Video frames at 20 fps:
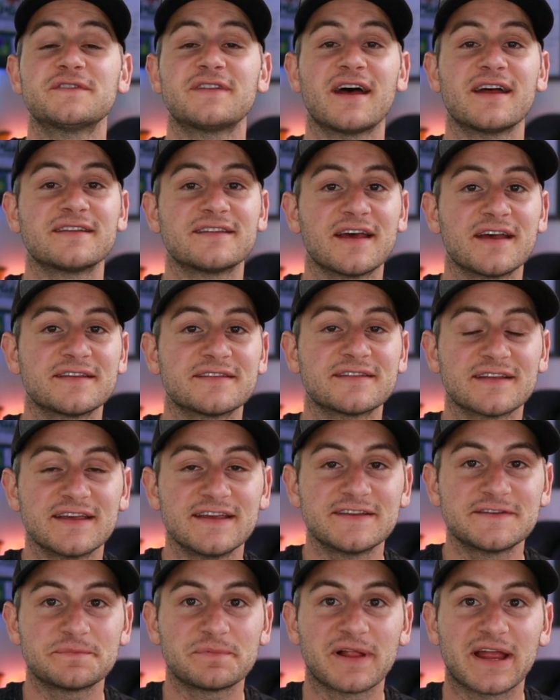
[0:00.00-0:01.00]
that Tesla
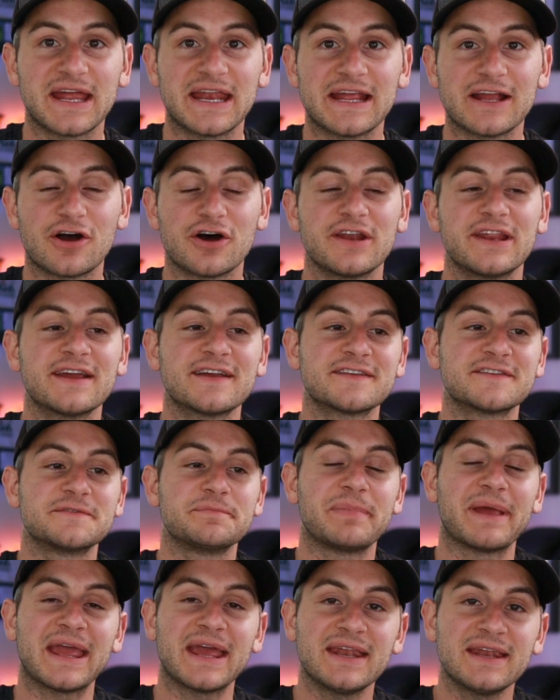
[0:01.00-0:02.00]
is planning on
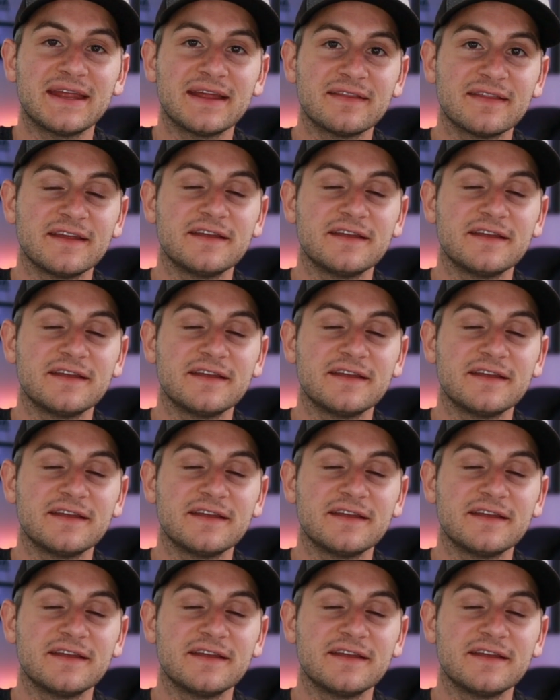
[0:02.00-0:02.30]
expanding